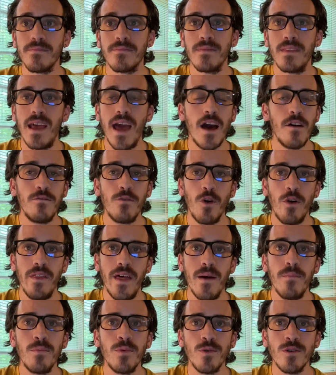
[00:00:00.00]
how far
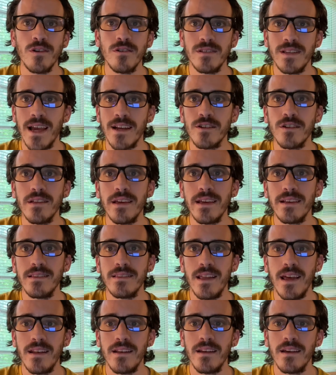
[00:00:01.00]
that border is actually
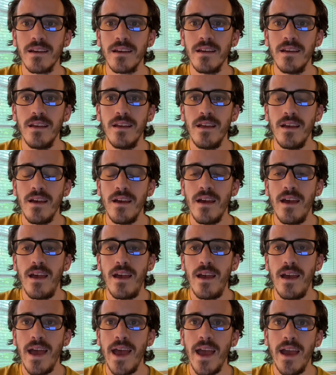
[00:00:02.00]
extending.
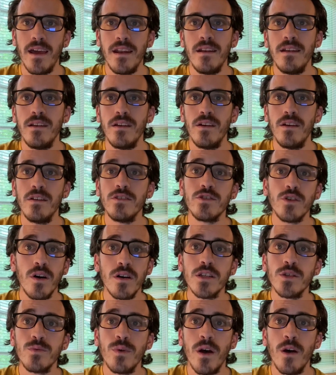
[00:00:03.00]
And it's
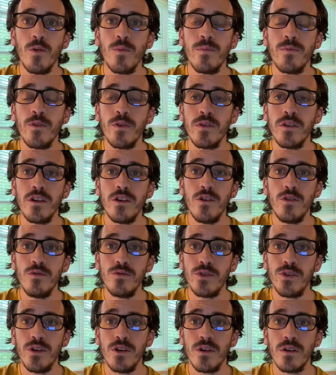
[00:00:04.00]
also helpful to
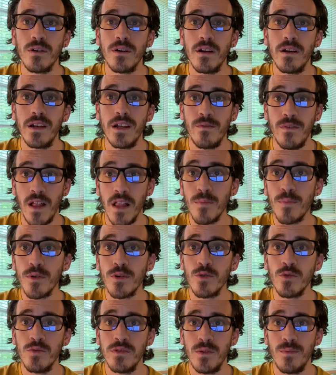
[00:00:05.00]
use your developer
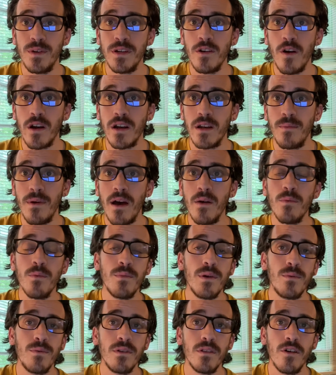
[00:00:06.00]
tools that we talked about when we
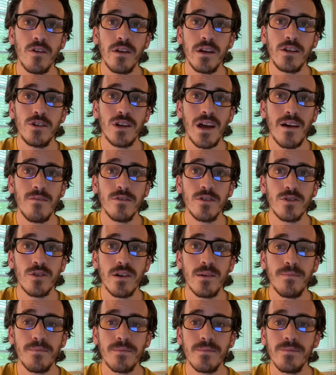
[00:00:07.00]
were learning JavaScript.
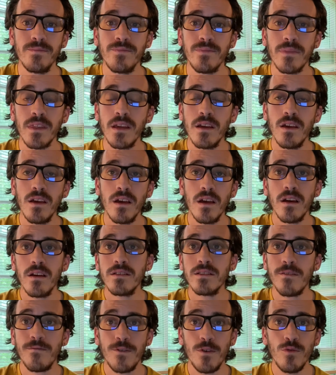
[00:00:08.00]

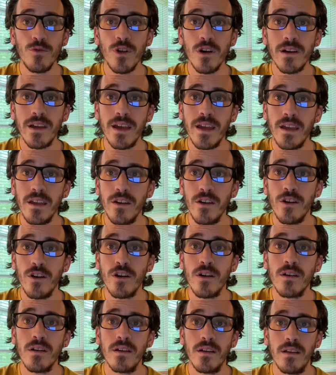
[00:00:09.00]
Because
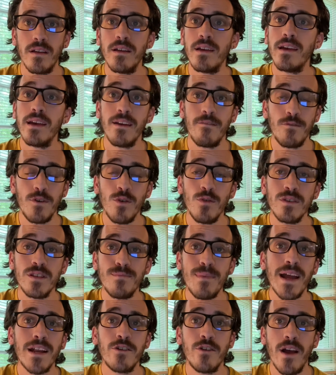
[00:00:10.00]
if you
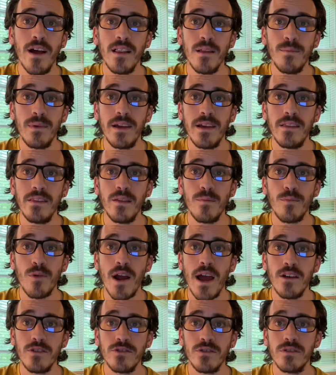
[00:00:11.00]
inspect your element in the
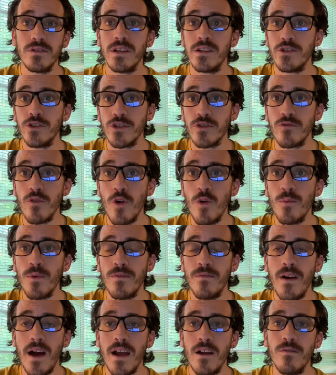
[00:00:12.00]
browser, such as Chrome or
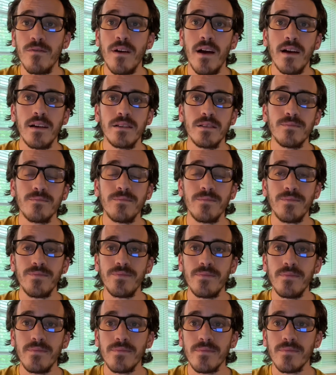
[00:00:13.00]
Firefox,
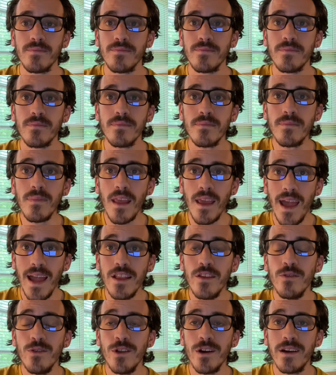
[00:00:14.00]
and
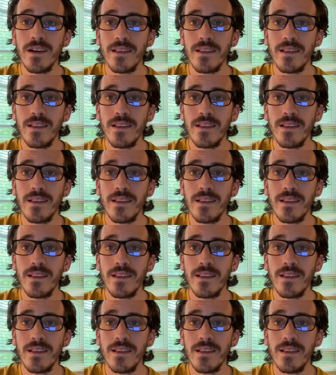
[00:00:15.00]
you look at